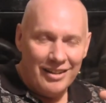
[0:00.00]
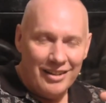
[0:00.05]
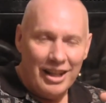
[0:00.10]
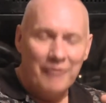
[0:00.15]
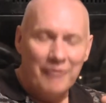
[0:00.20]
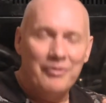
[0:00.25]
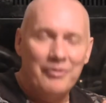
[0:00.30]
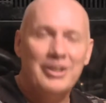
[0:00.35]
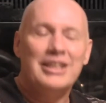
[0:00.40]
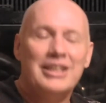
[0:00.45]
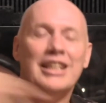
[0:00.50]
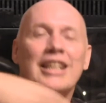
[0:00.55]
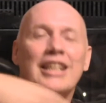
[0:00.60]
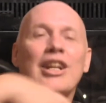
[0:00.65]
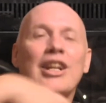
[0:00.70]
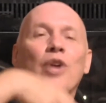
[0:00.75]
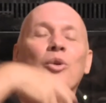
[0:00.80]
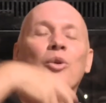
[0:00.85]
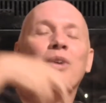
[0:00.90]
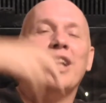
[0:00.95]
not, visiting
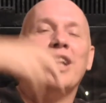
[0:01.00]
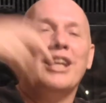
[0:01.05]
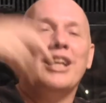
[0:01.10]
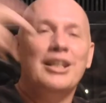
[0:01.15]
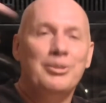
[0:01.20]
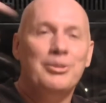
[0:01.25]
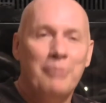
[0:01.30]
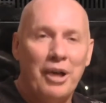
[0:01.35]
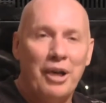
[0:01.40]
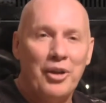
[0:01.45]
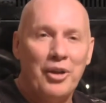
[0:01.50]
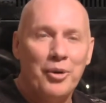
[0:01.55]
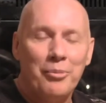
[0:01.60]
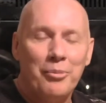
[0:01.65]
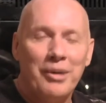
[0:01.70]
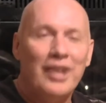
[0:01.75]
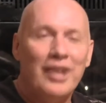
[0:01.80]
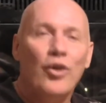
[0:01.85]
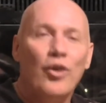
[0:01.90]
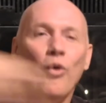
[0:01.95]
not only his
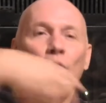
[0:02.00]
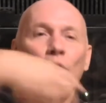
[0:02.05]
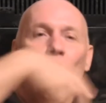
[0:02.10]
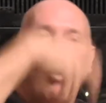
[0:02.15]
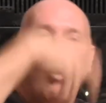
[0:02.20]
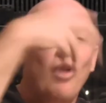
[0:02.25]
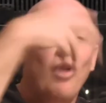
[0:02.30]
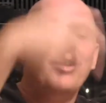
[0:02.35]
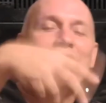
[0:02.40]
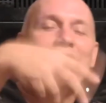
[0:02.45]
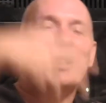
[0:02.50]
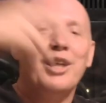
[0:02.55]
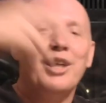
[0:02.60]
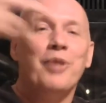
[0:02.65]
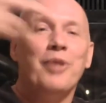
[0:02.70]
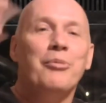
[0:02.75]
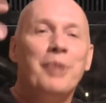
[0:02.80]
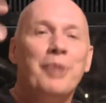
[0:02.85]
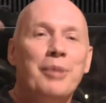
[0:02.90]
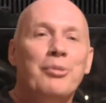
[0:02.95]
mother, but all these
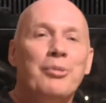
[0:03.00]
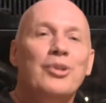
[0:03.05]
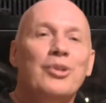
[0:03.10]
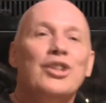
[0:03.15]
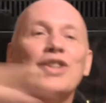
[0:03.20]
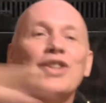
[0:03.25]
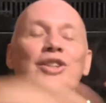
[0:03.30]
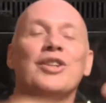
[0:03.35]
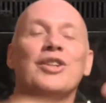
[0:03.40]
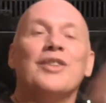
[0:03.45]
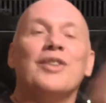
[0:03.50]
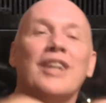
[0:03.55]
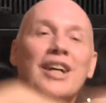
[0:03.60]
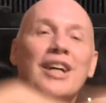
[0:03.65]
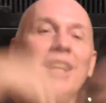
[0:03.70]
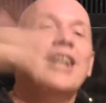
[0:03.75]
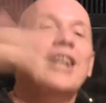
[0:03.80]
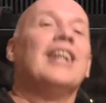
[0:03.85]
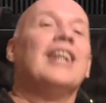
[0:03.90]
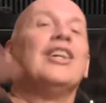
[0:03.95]
other people just to
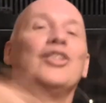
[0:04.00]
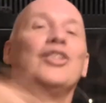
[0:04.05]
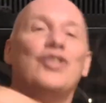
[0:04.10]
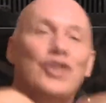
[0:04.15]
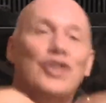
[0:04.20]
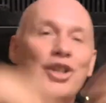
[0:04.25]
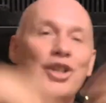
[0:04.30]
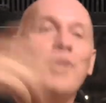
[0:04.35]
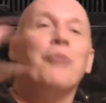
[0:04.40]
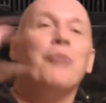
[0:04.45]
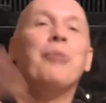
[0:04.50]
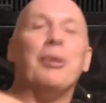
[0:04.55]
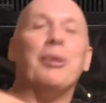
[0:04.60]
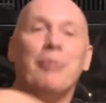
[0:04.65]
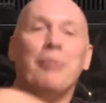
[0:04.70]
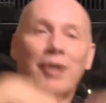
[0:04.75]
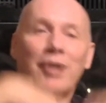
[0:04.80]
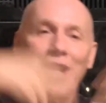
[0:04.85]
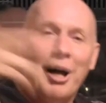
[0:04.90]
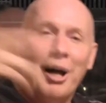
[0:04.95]
cheer
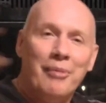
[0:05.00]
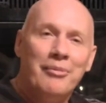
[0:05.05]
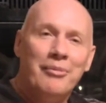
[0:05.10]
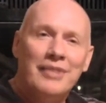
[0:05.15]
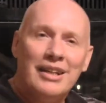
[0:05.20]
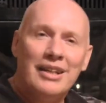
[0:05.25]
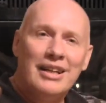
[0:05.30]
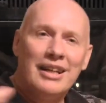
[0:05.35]
people up.